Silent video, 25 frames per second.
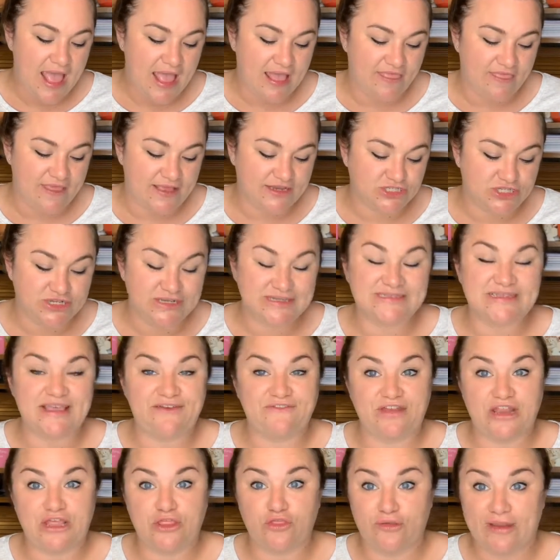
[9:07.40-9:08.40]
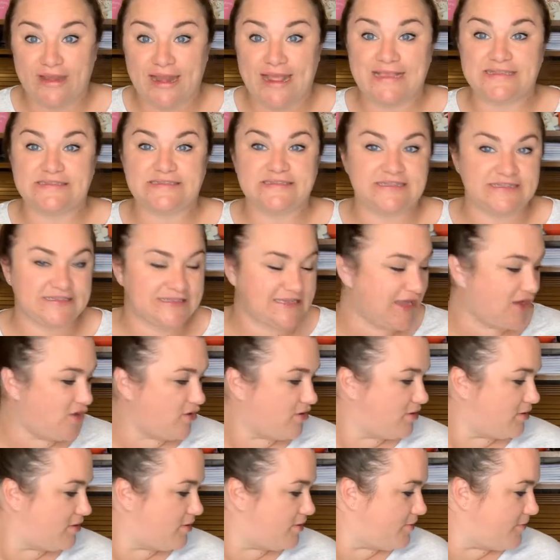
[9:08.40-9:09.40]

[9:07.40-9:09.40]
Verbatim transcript: and they took 73 days to sell.